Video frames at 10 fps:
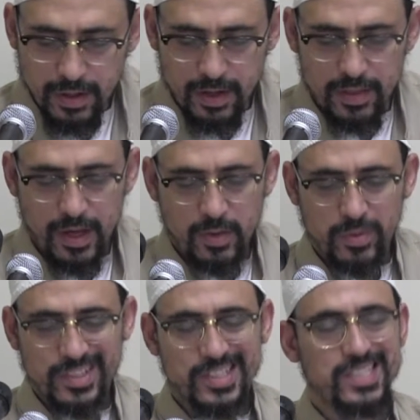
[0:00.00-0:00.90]
and that
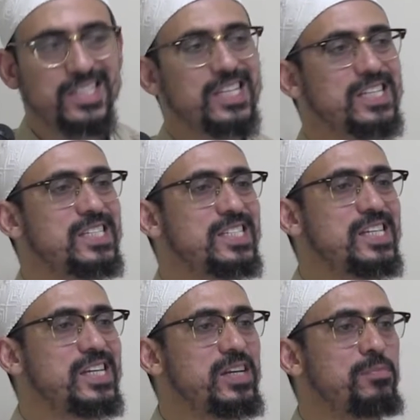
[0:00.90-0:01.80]
was
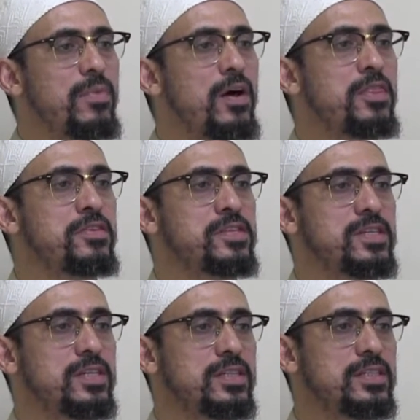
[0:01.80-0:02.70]
16 months